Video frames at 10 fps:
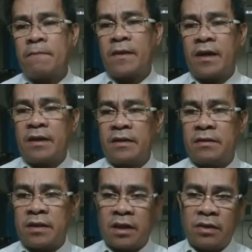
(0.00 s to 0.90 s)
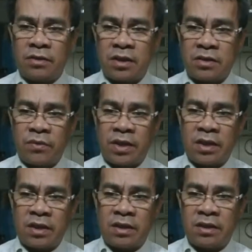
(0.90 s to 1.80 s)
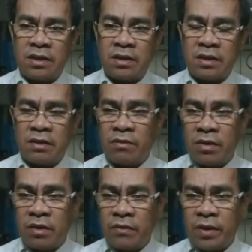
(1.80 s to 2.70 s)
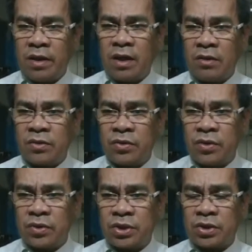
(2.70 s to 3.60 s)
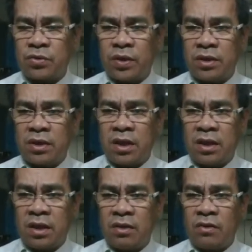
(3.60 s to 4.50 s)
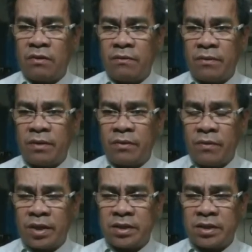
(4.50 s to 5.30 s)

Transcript: Then take note that we are allowed to use 20 over 1